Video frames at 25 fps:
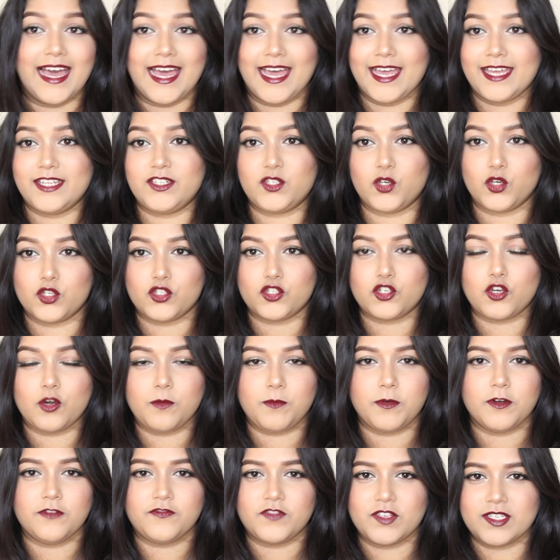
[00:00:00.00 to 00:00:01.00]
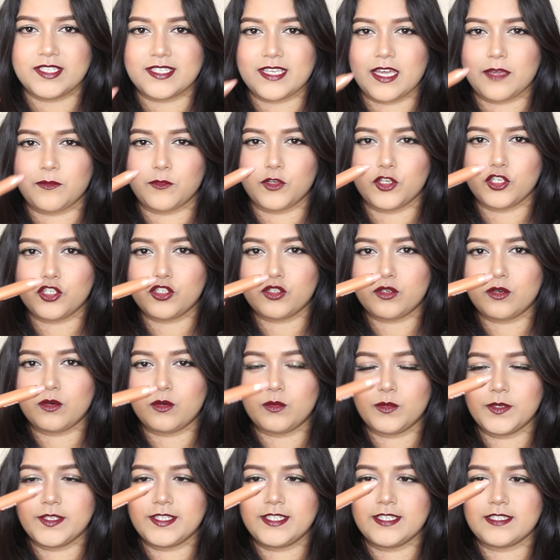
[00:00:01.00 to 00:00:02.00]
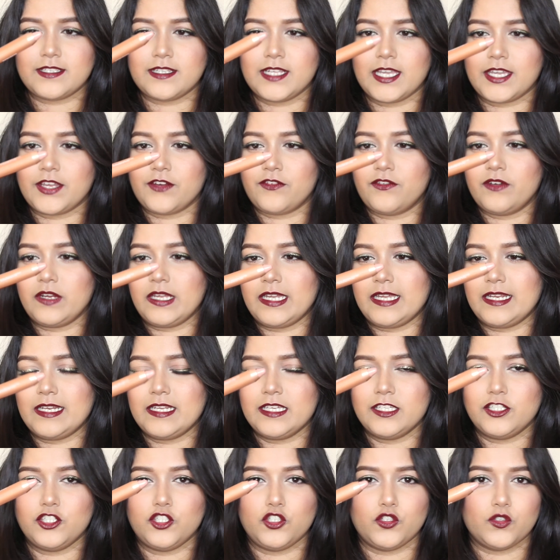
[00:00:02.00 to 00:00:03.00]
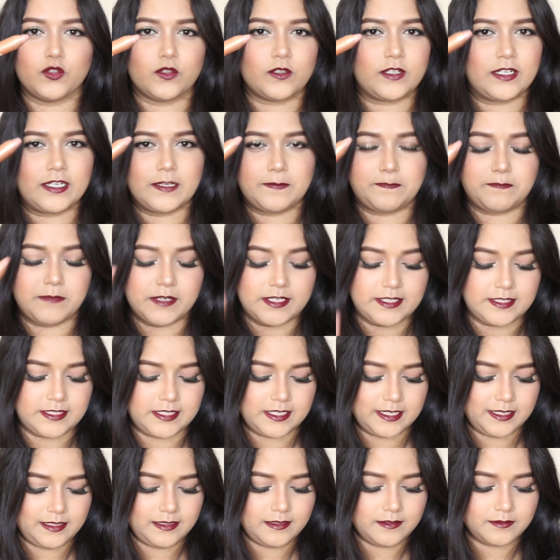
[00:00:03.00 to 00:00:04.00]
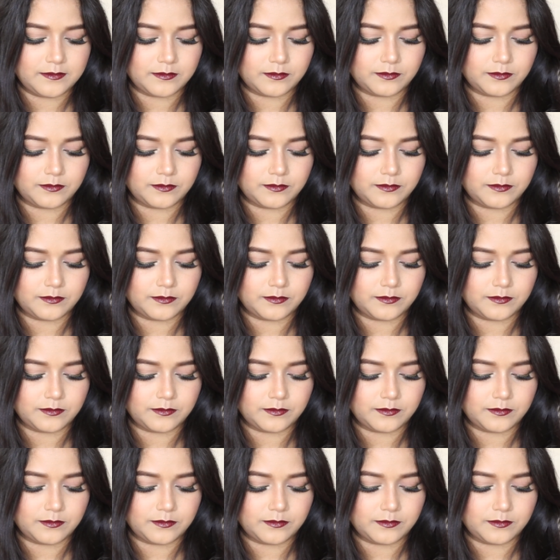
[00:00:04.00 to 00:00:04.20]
And on top of this, I'm going to go with this like really nude lip pencil.